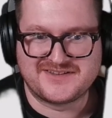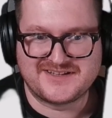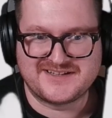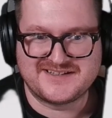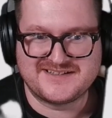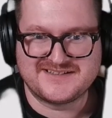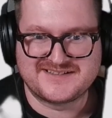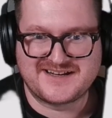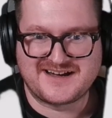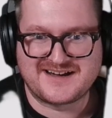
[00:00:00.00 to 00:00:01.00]
these
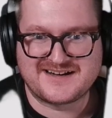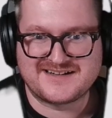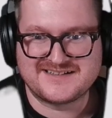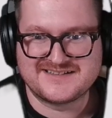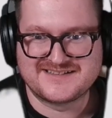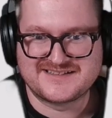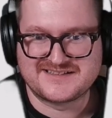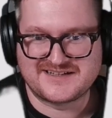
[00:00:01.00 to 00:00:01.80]
cards,